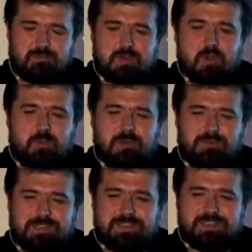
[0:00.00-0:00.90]
a couple
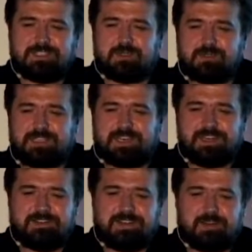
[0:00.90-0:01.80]
of the issues
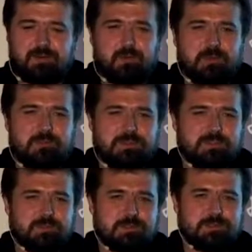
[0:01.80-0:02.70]
here. They are only
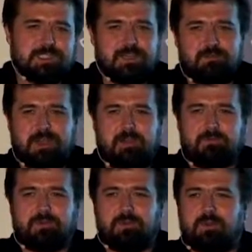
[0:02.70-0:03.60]
possible to see if you have
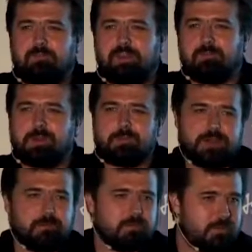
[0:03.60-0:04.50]
photographic memory.